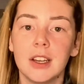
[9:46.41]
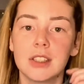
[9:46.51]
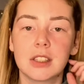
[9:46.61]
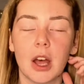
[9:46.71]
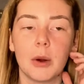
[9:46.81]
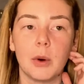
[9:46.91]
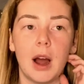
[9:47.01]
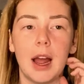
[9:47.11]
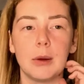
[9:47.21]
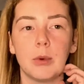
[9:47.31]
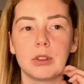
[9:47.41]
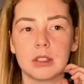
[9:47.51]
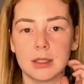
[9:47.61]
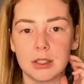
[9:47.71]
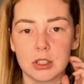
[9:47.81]
So I
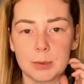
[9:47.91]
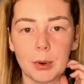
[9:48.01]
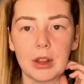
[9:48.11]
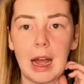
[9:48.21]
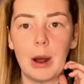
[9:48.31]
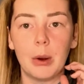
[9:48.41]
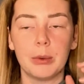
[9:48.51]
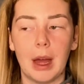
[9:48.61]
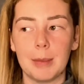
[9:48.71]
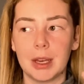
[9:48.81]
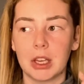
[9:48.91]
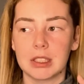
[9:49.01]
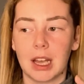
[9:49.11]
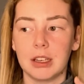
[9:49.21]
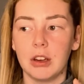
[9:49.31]
want to just put that out there,
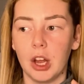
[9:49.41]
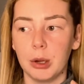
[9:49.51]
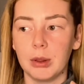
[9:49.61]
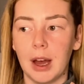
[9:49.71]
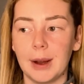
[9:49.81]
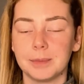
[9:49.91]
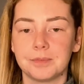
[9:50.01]
because I know that